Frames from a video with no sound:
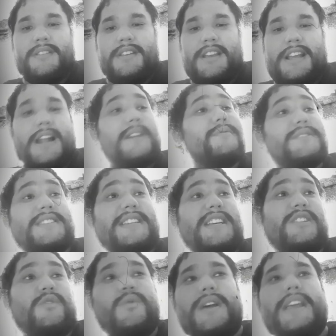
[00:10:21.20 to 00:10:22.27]
And I was
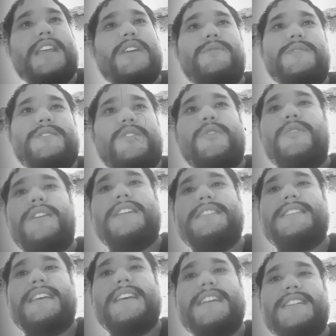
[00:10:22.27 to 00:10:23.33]
seeing the way he was throwing
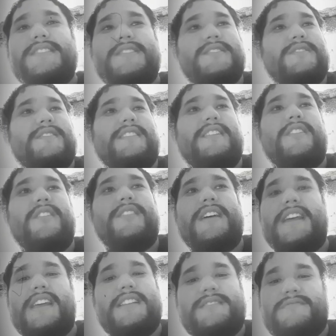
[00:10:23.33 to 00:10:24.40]
his hits and all
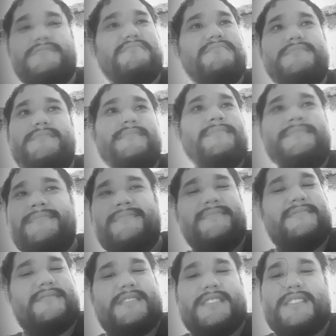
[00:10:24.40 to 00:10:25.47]
that, and
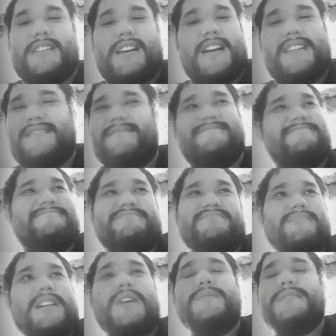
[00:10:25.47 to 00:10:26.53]
I
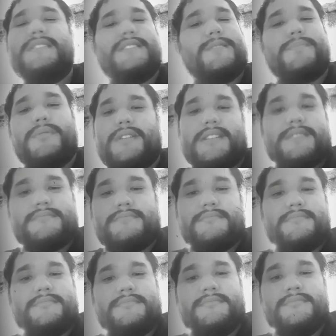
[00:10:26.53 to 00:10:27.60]
I was disappointed.
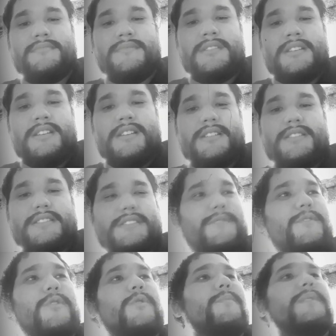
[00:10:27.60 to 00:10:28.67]
Because if
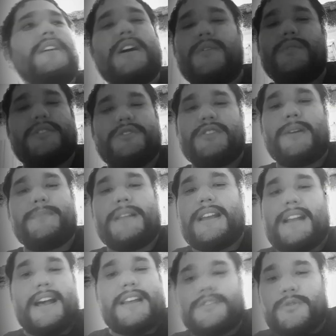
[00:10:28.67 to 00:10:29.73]
it were me, I would have dropped that
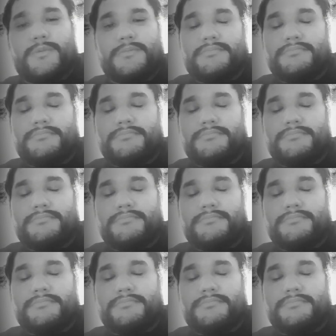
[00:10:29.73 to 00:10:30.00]
guy too.